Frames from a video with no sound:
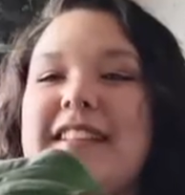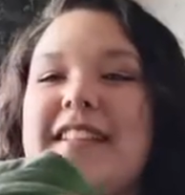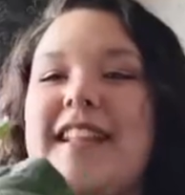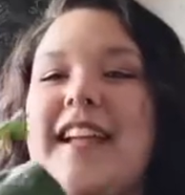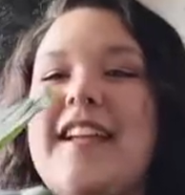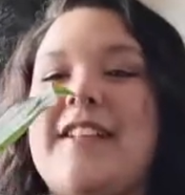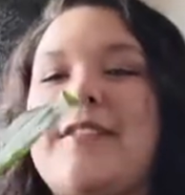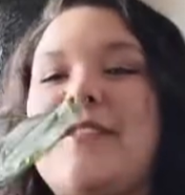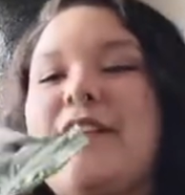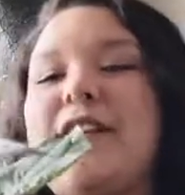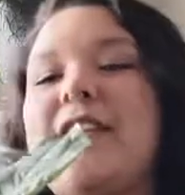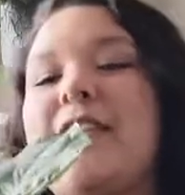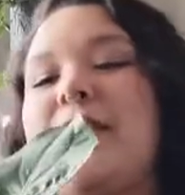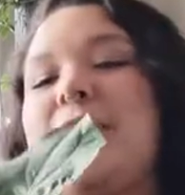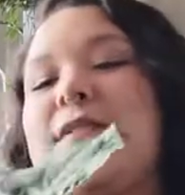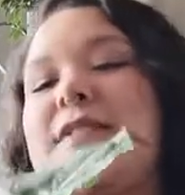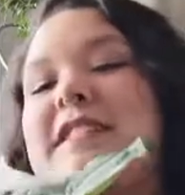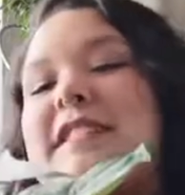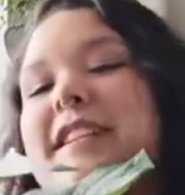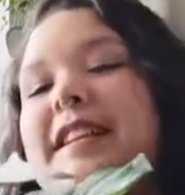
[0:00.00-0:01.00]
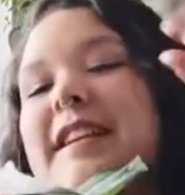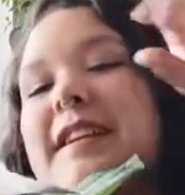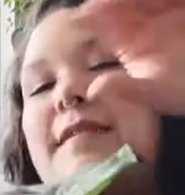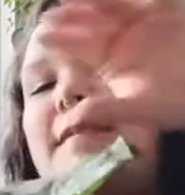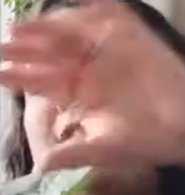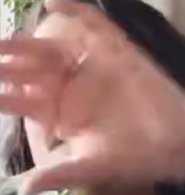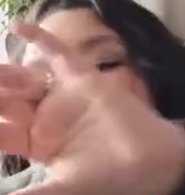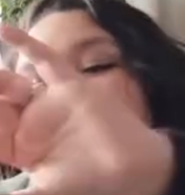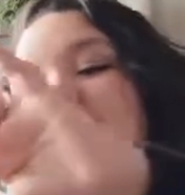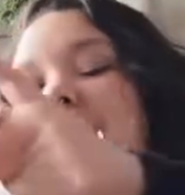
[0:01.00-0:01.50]
Like, look at those
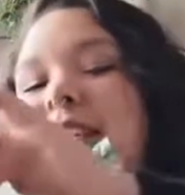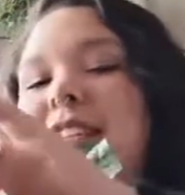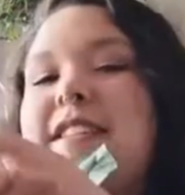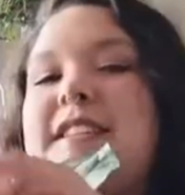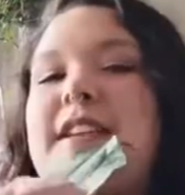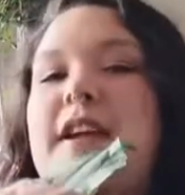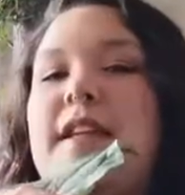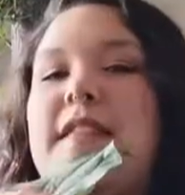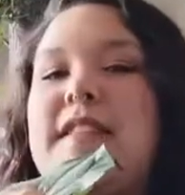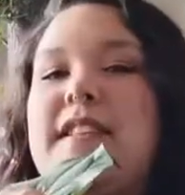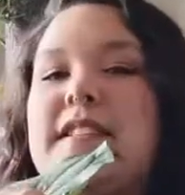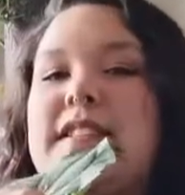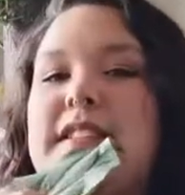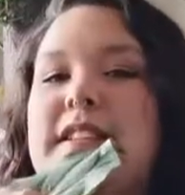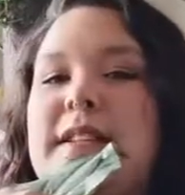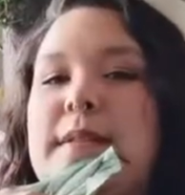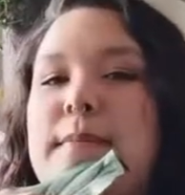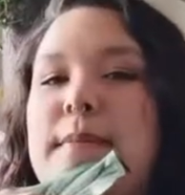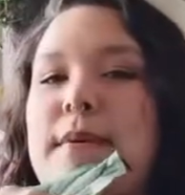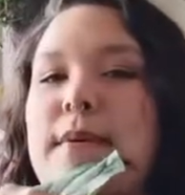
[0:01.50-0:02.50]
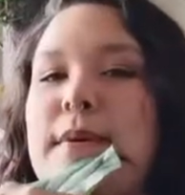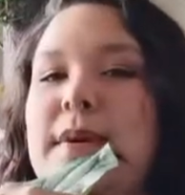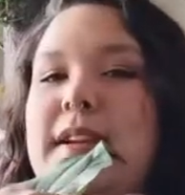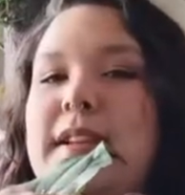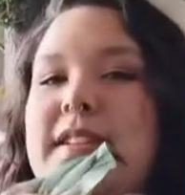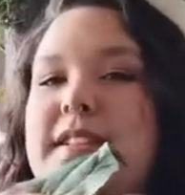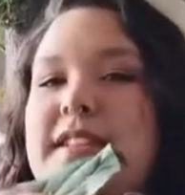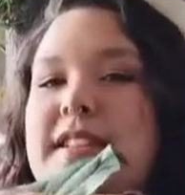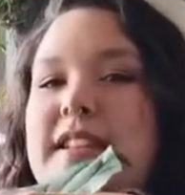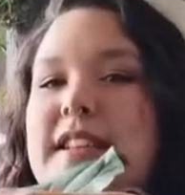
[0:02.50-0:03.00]
leaves. He's got this little
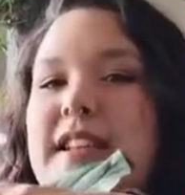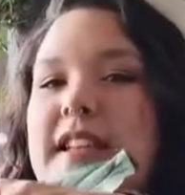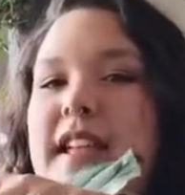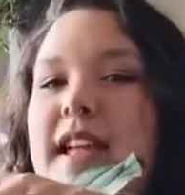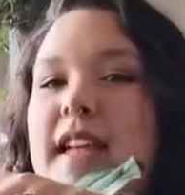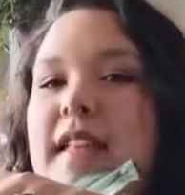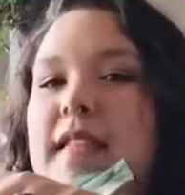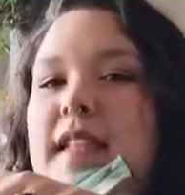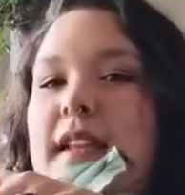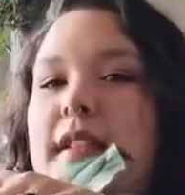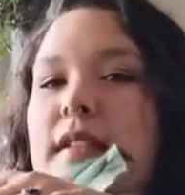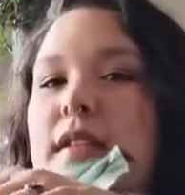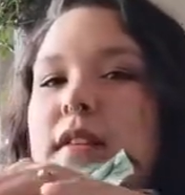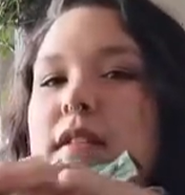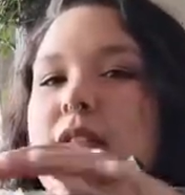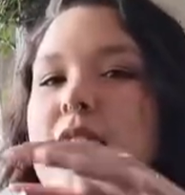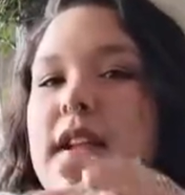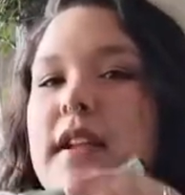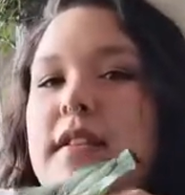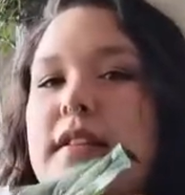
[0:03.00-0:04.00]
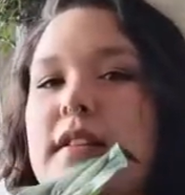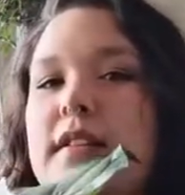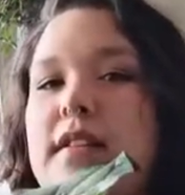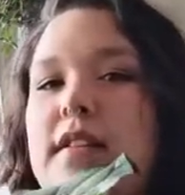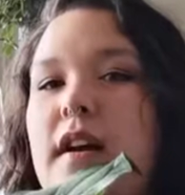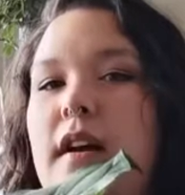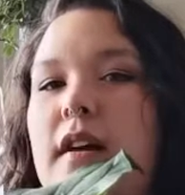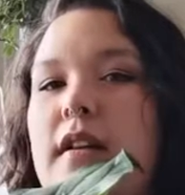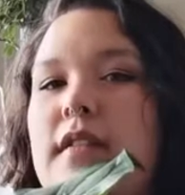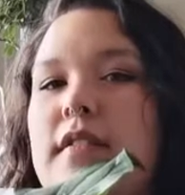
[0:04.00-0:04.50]
point, and they look like
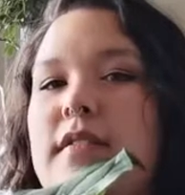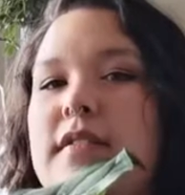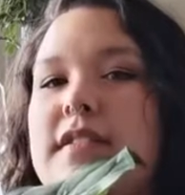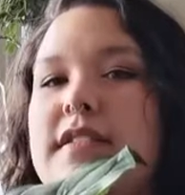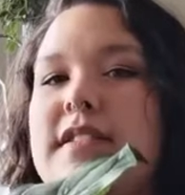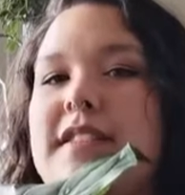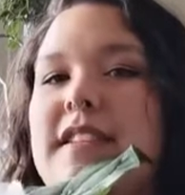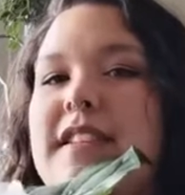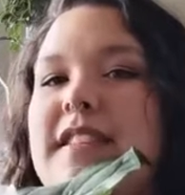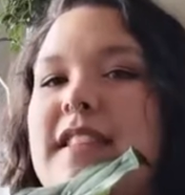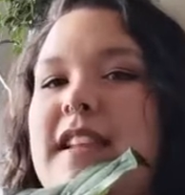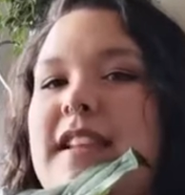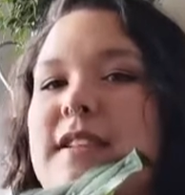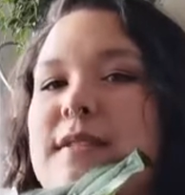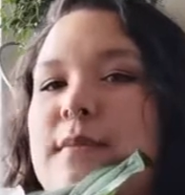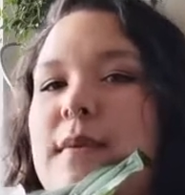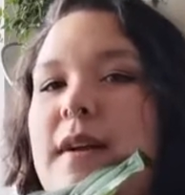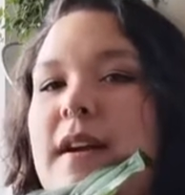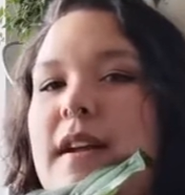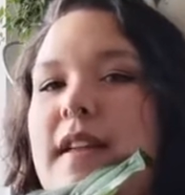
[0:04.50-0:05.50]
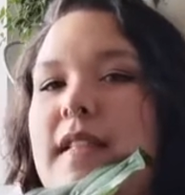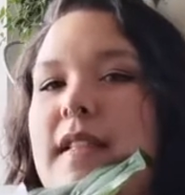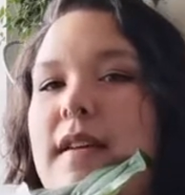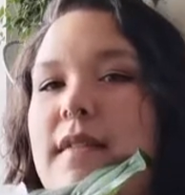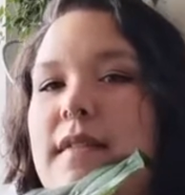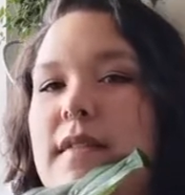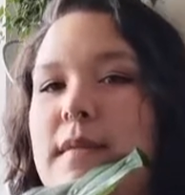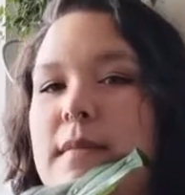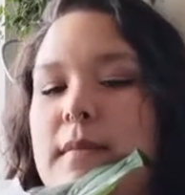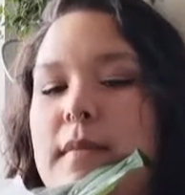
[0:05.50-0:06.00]
little hearts, and that's why I
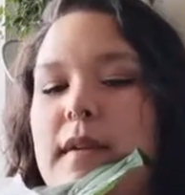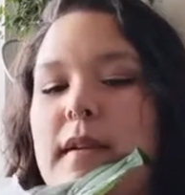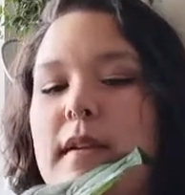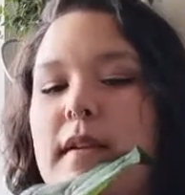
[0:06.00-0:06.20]
love him.